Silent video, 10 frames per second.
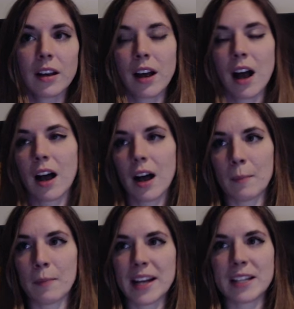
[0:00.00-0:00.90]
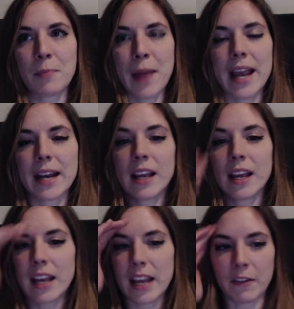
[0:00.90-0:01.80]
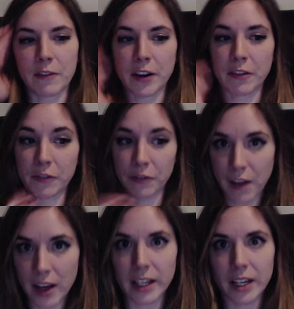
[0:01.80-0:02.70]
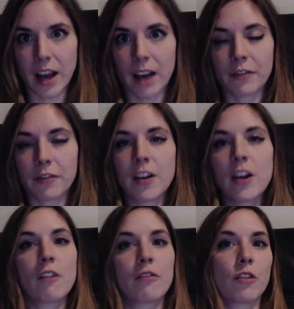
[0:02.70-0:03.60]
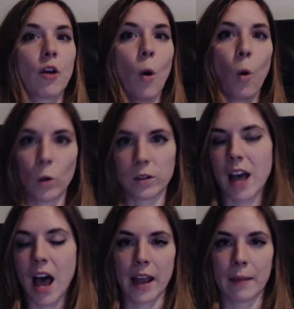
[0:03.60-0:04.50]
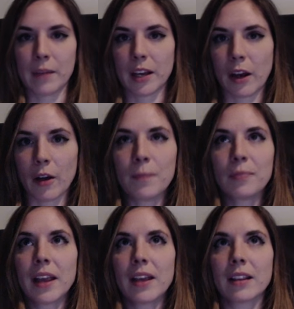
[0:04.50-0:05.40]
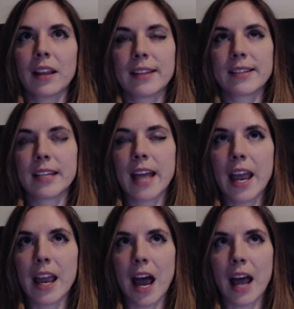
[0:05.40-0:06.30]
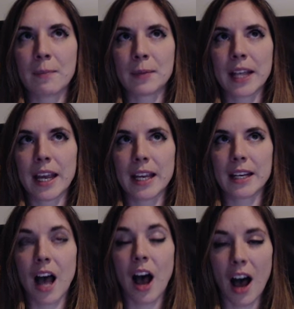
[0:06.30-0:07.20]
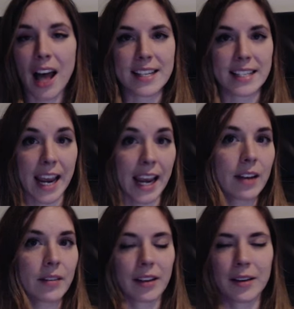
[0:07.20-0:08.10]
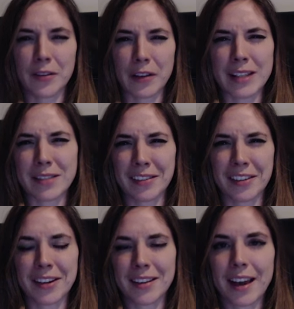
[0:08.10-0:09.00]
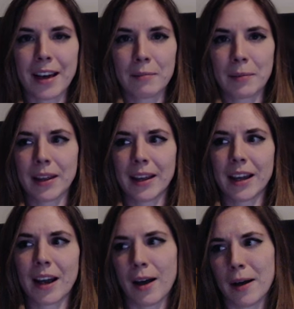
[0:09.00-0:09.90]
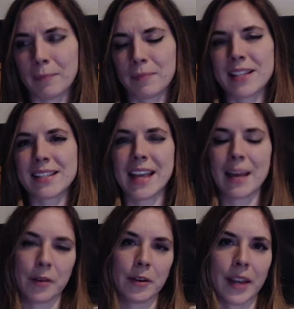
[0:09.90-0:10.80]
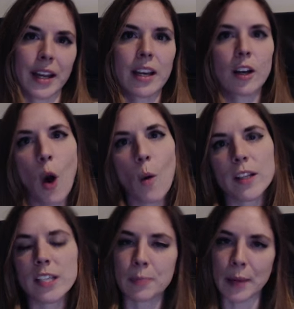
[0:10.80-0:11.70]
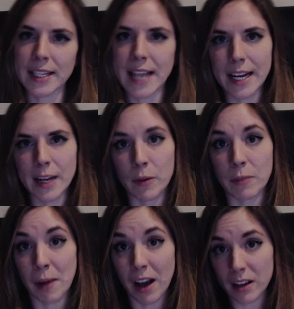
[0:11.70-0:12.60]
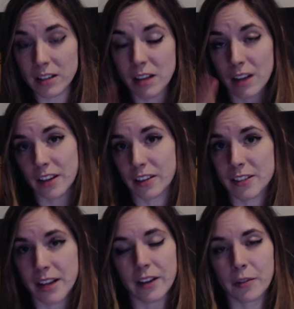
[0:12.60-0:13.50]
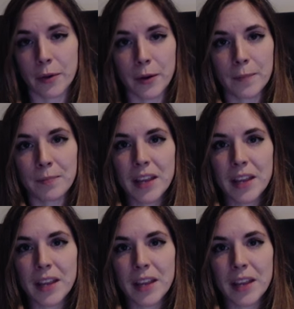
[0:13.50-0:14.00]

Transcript: but I debate if they're fun enough for the whole time, you know? Like today I played Hot Date. I don't know if you guys have ever heard that, but like it's a game where you like go on speed dating with pugs on the other side of the room.